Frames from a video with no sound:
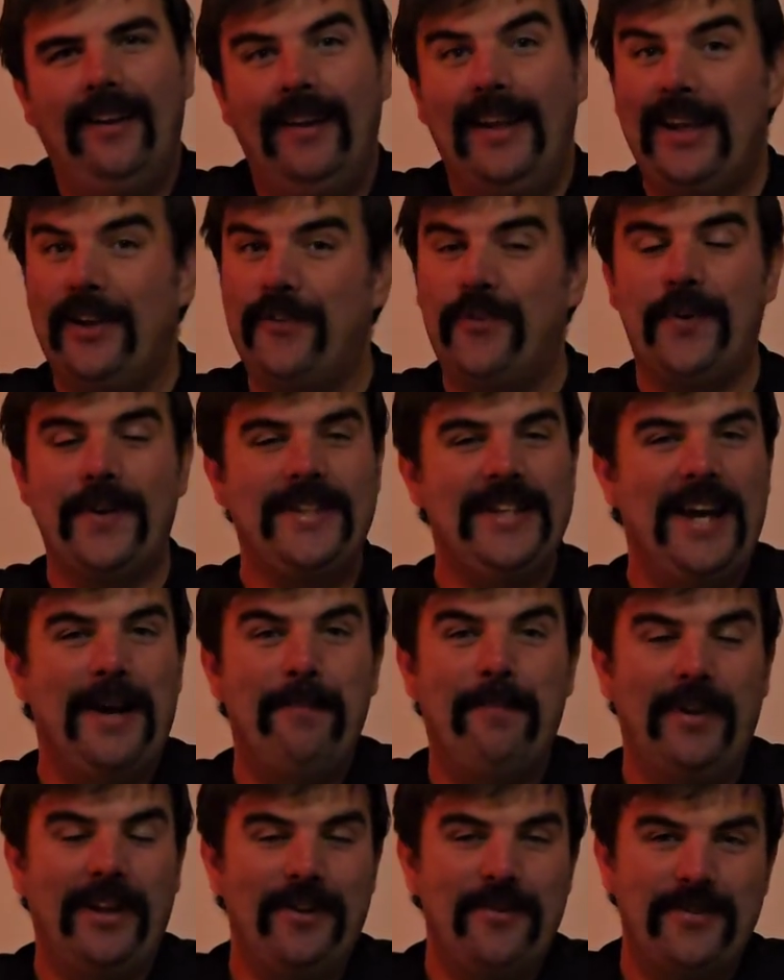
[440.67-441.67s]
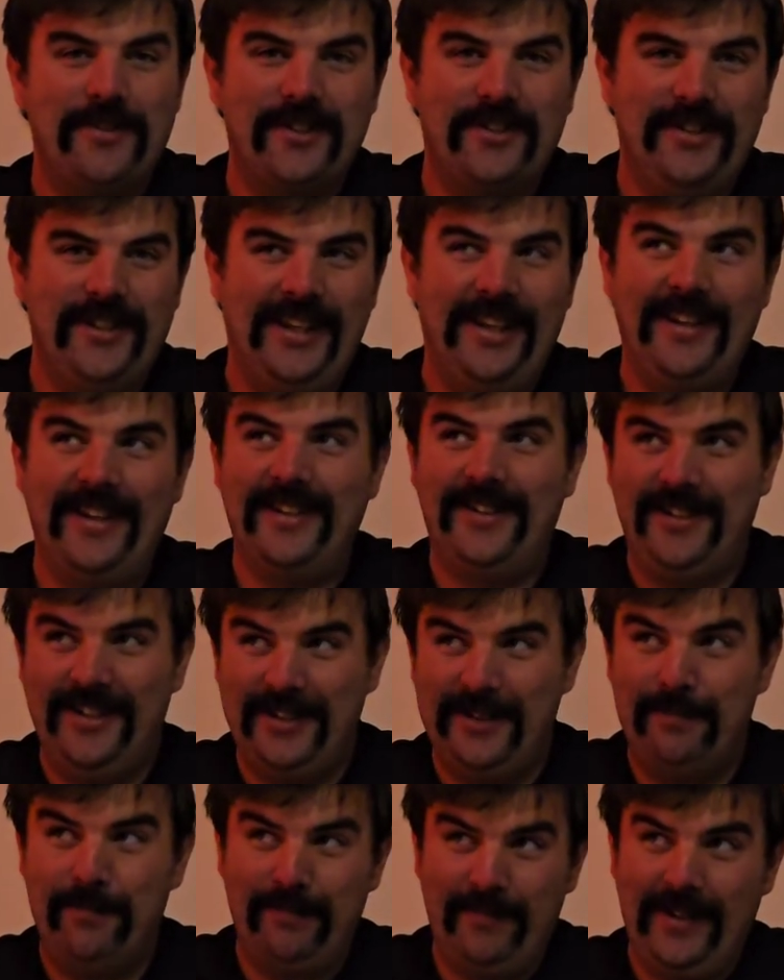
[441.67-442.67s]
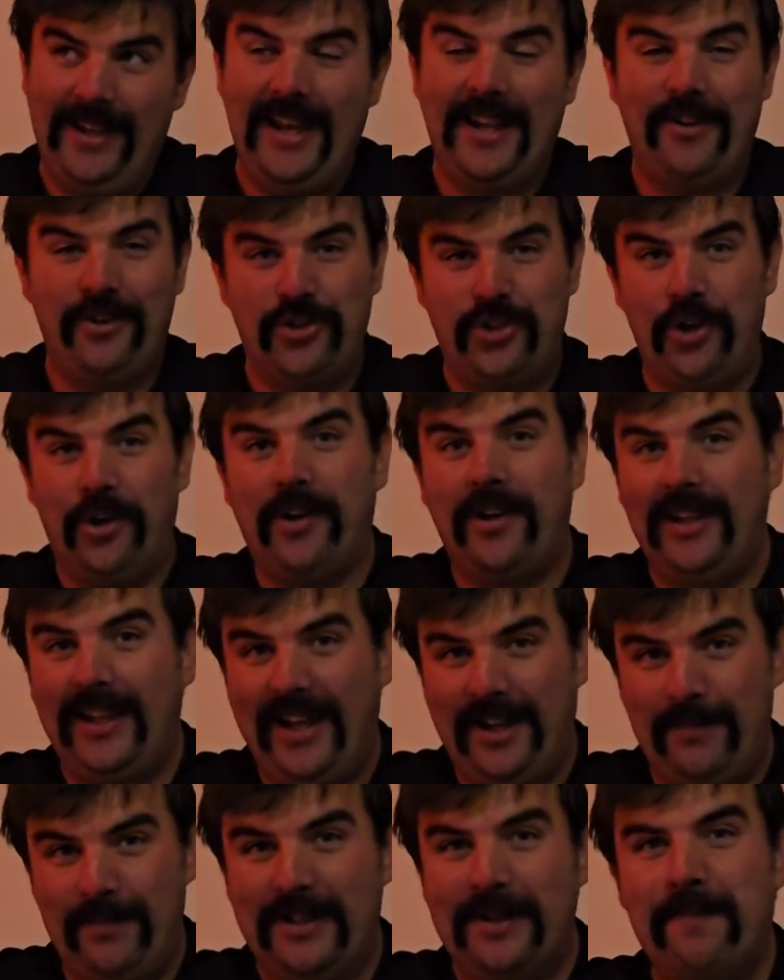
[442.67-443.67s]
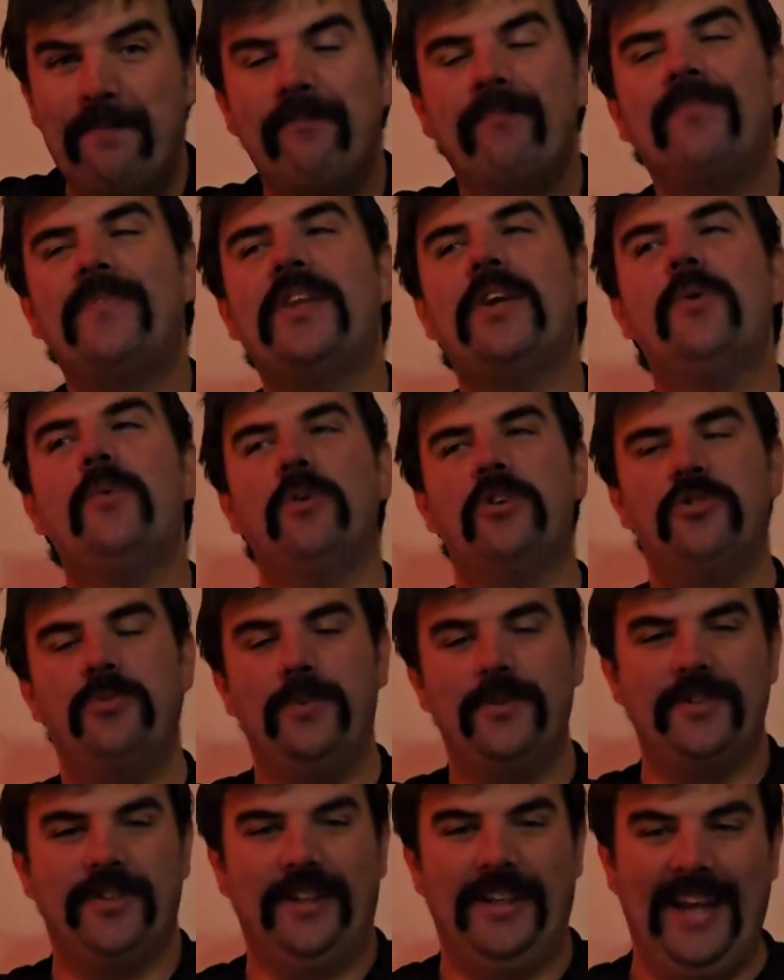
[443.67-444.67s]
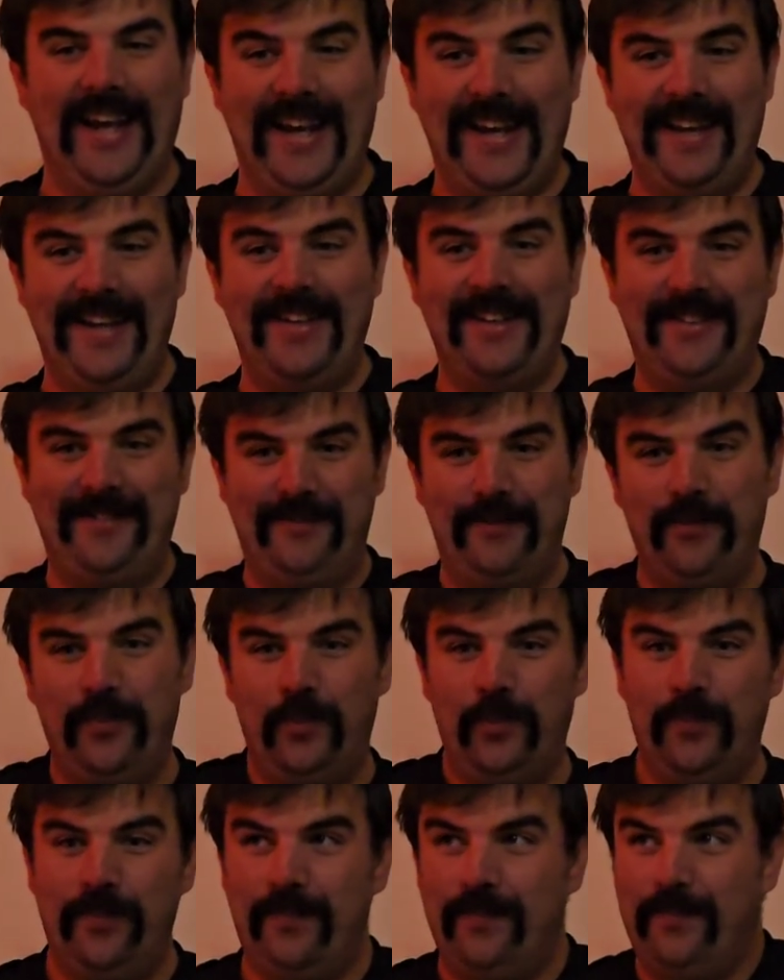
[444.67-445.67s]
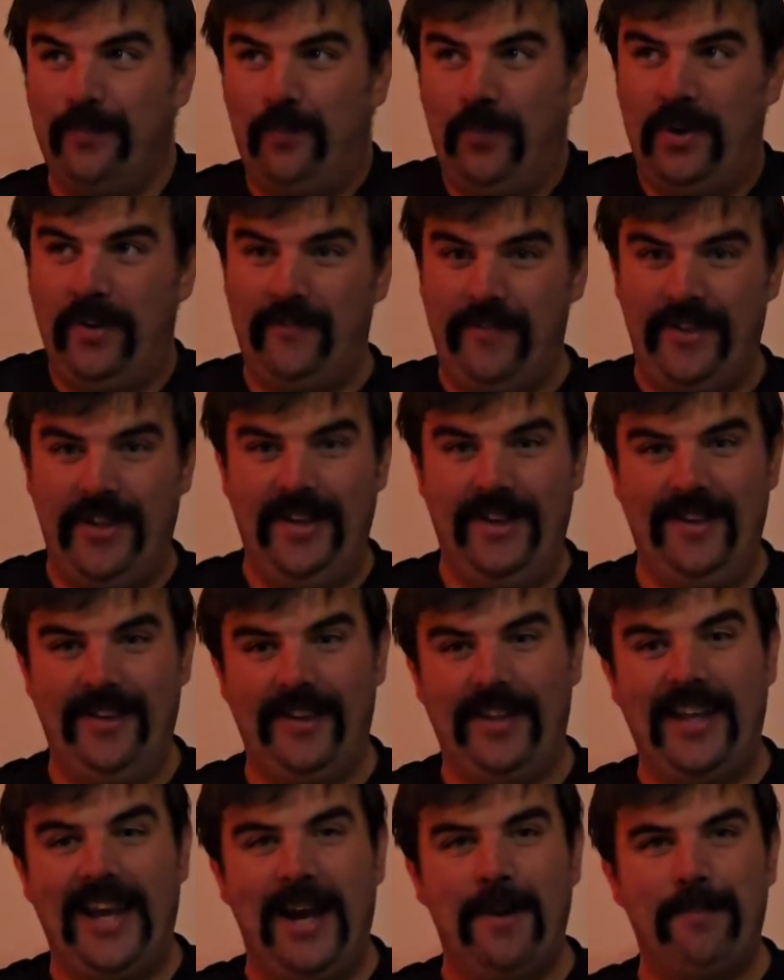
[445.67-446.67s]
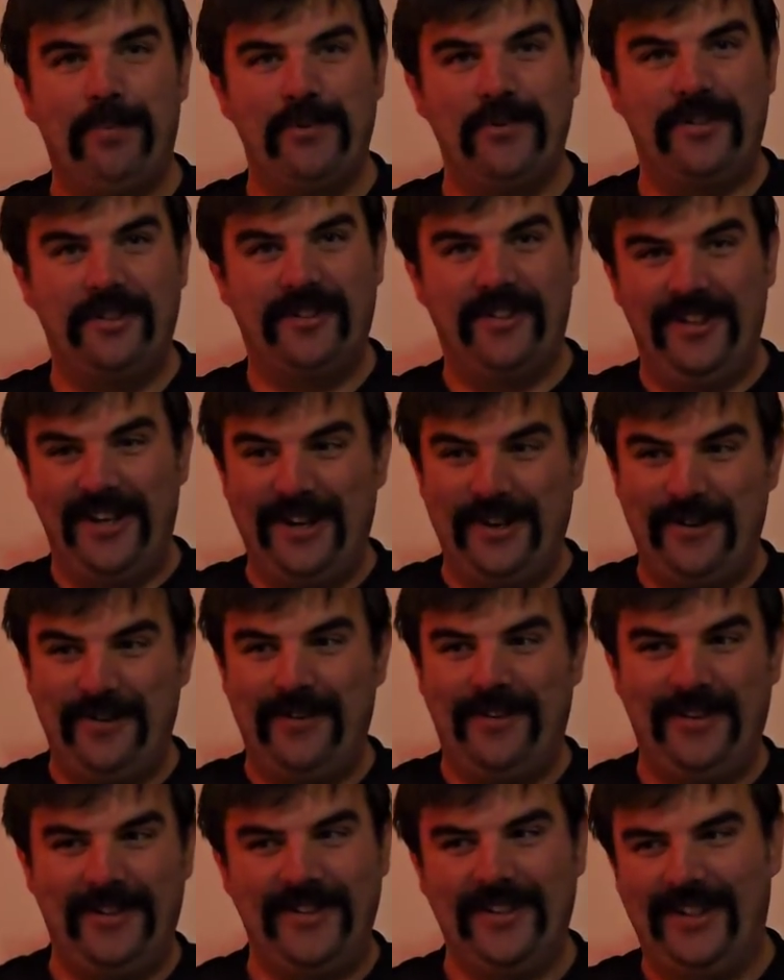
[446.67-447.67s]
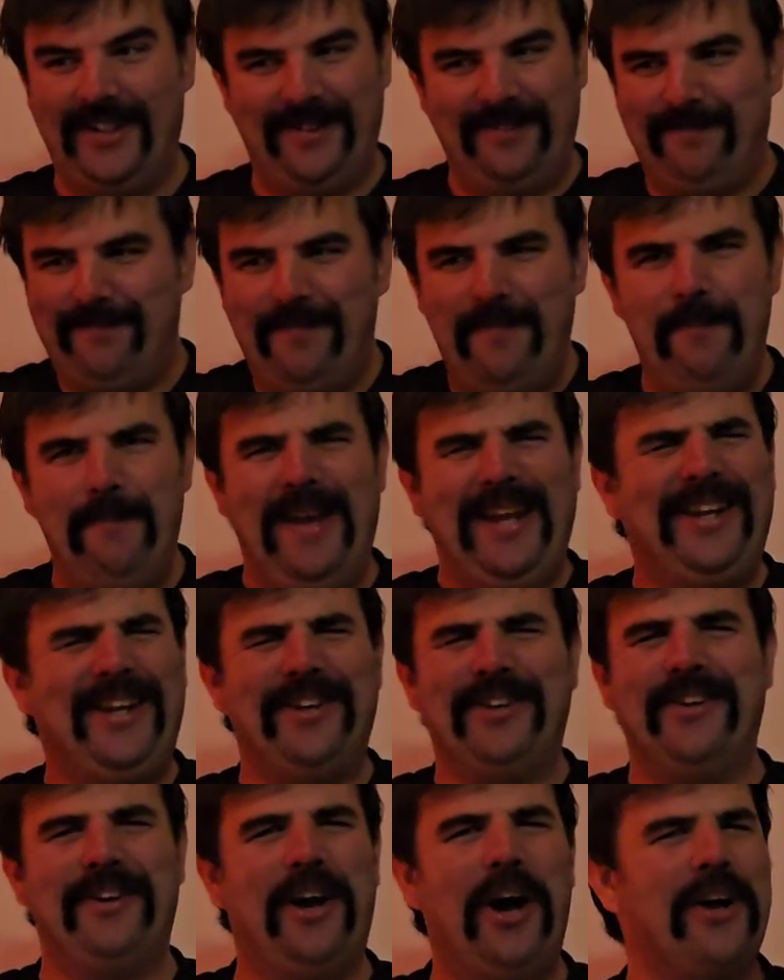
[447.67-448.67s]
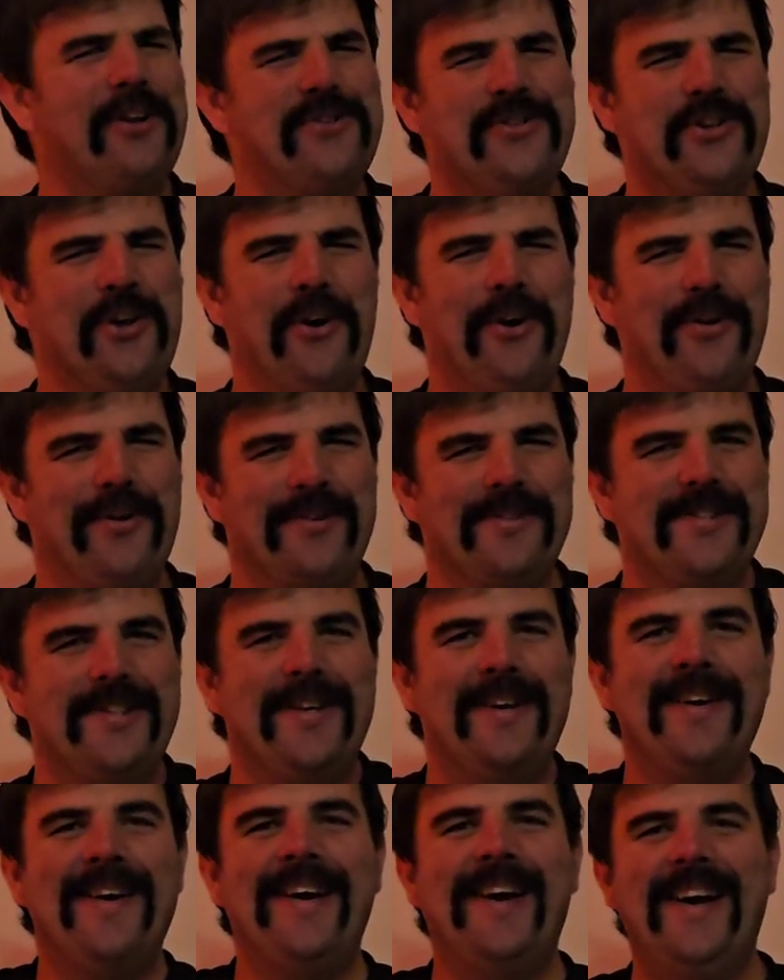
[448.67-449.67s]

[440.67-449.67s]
Like, for example, there was a scene that did get a chuckle out of me, which was the guy, one of the campers, he's there and he's like making hot dogs.